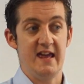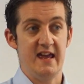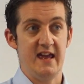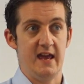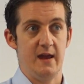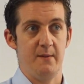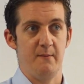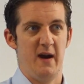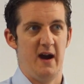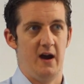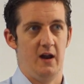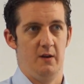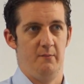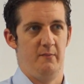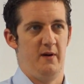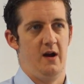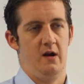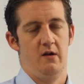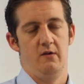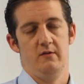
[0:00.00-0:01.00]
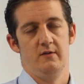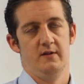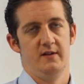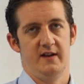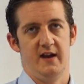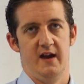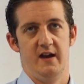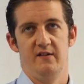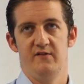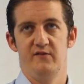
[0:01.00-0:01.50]
email about,
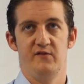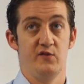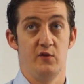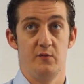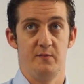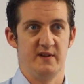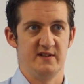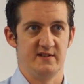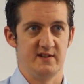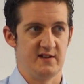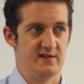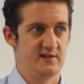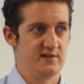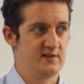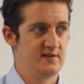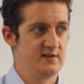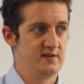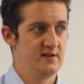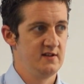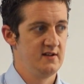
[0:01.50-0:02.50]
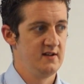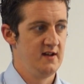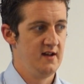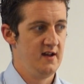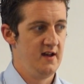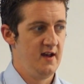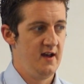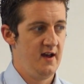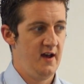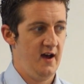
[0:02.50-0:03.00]
okay, if you're a business,
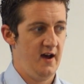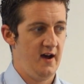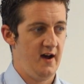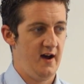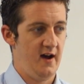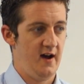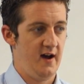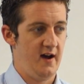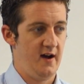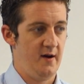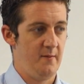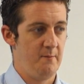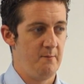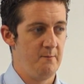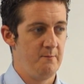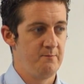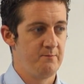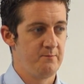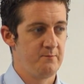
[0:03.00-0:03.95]
3AA,